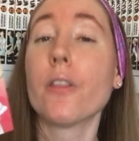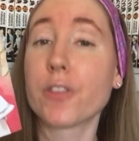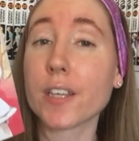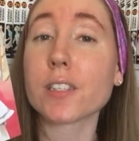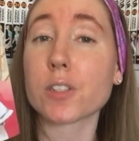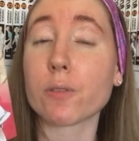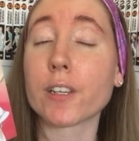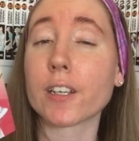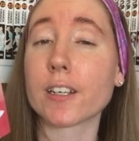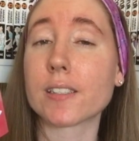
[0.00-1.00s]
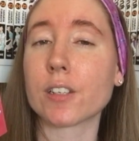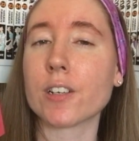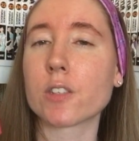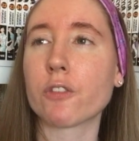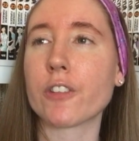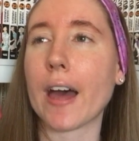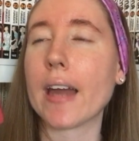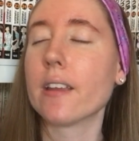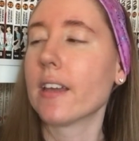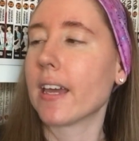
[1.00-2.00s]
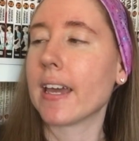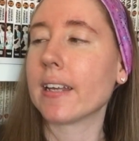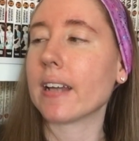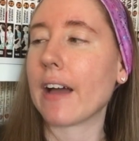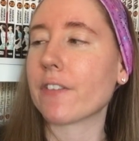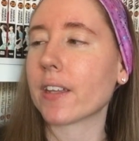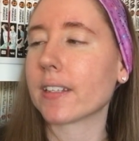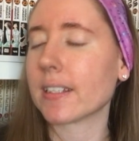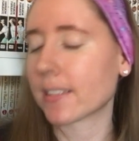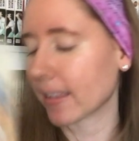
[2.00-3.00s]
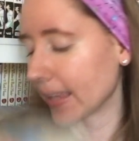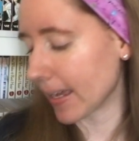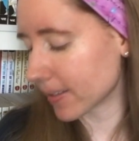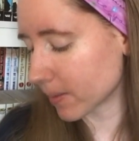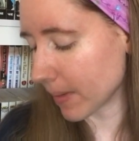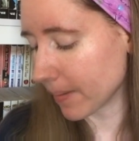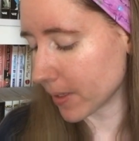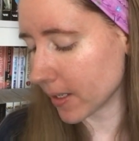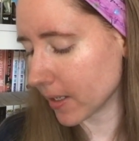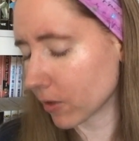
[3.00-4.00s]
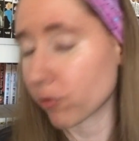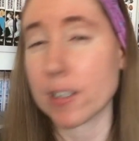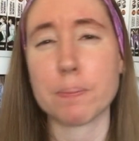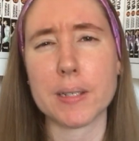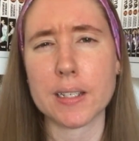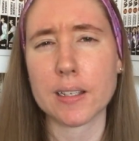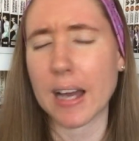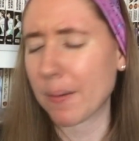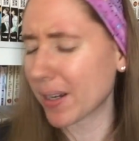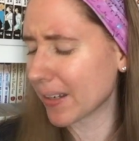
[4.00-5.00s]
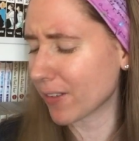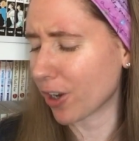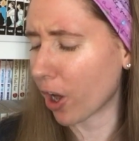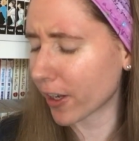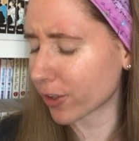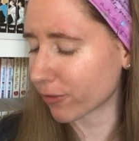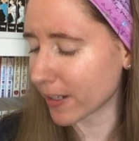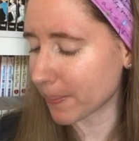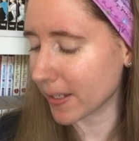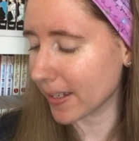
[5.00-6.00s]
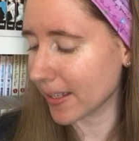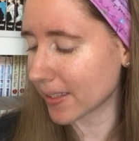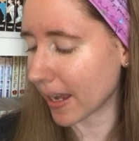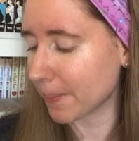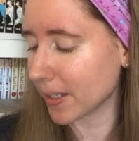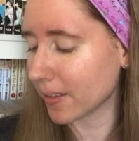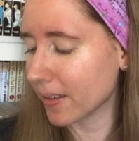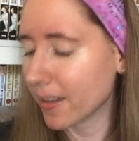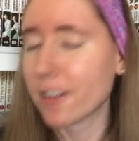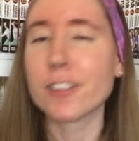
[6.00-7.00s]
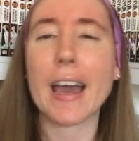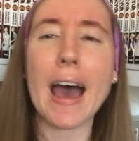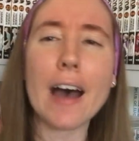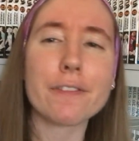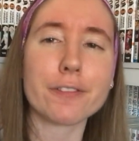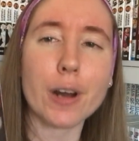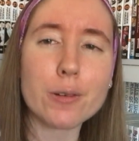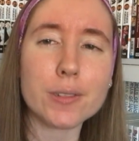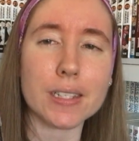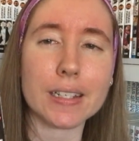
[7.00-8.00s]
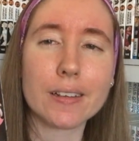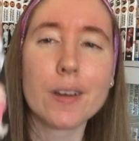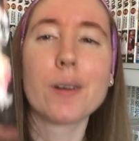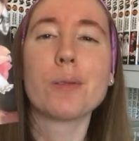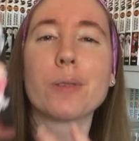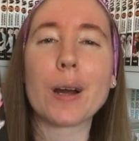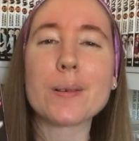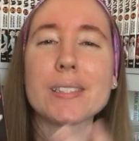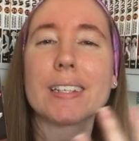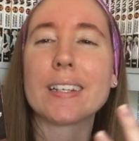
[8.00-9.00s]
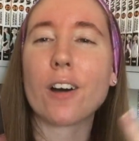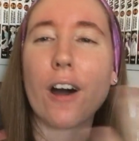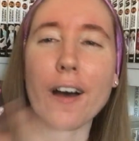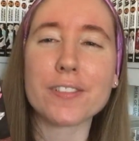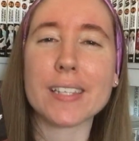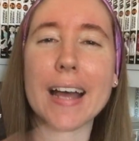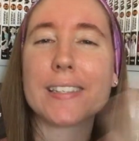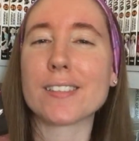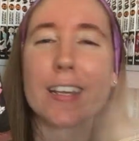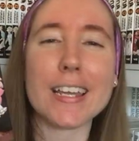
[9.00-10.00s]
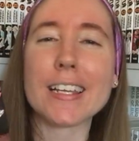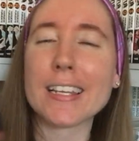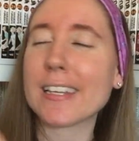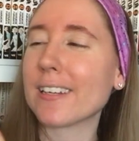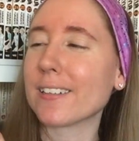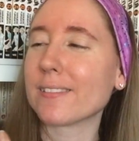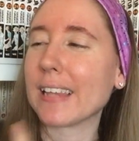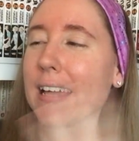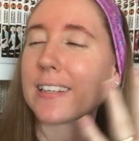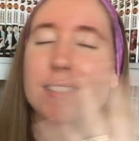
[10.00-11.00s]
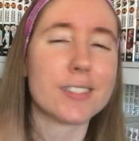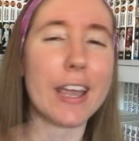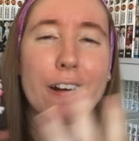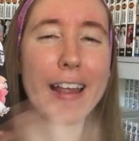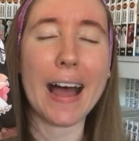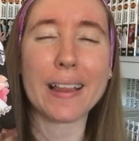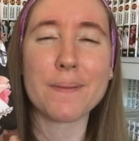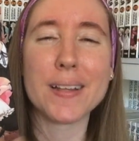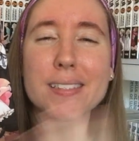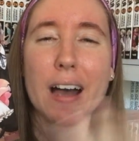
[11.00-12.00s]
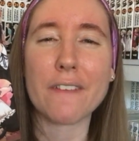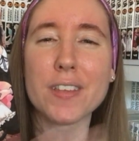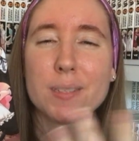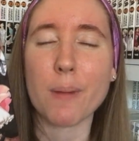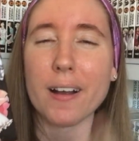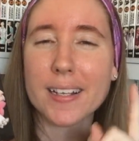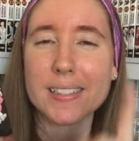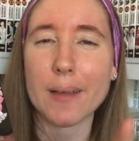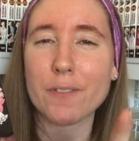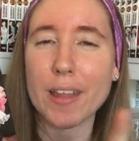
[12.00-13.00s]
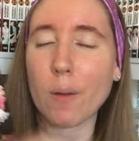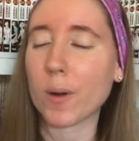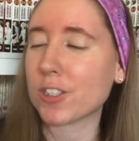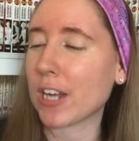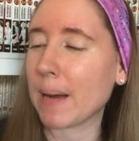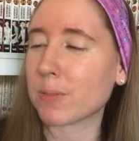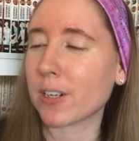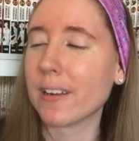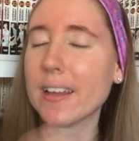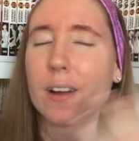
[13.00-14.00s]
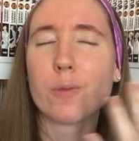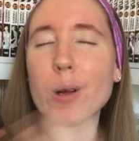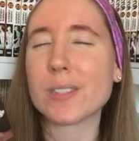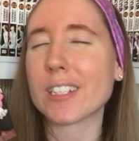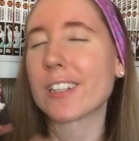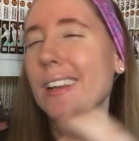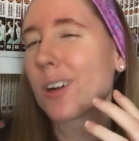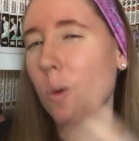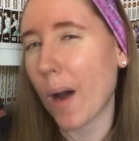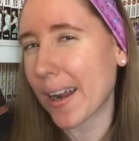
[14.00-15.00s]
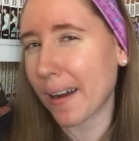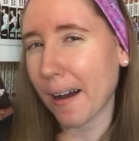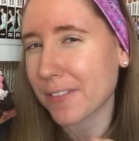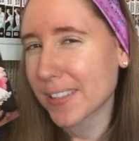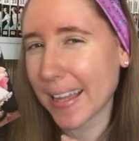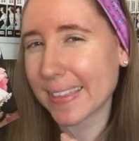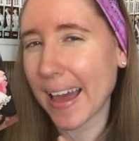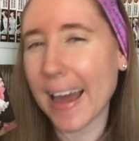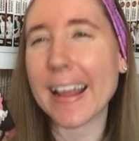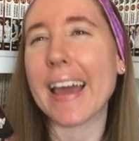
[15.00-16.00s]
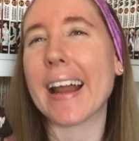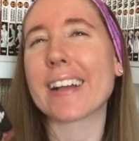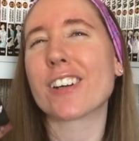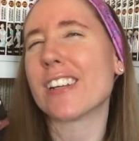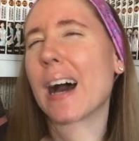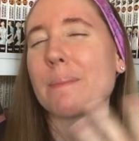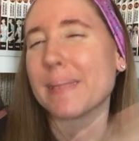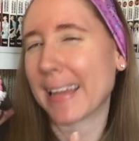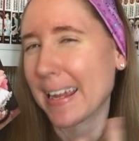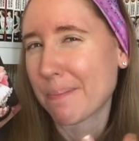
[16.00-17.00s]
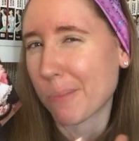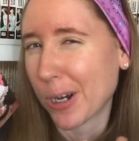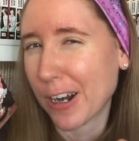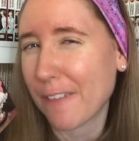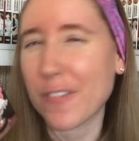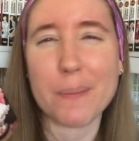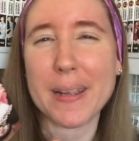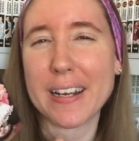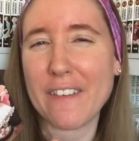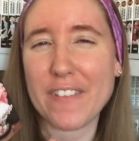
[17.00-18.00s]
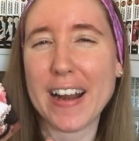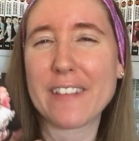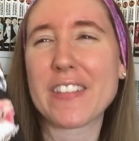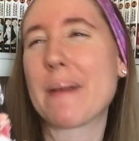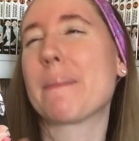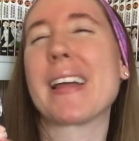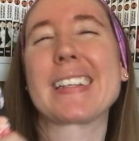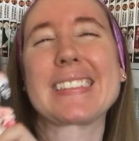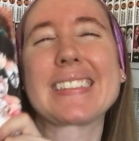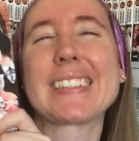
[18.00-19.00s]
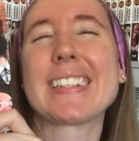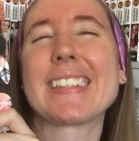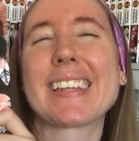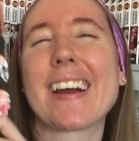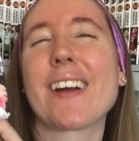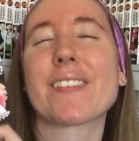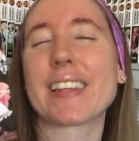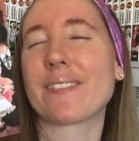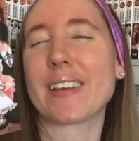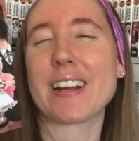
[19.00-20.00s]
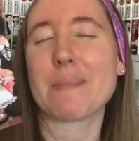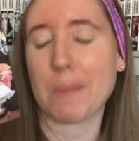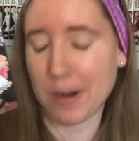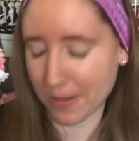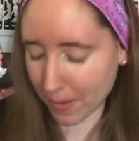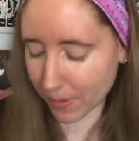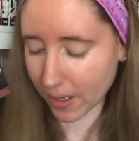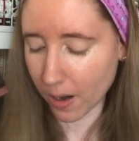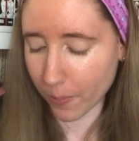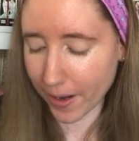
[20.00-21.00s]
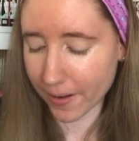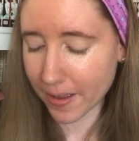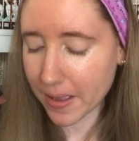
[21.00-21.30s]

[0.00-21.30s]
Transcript: This is a really good series for that. I feel like it's less maybe creepy. I wouldn't even call it creepy. I mean, you have Rozi. Rozi offsets any like scary elements of this manga except for that one chapter. Rozi couldn't quite offset that, and I could not blame Mer for being afraid of them. Like, they are really weird, Mer. They really are weird.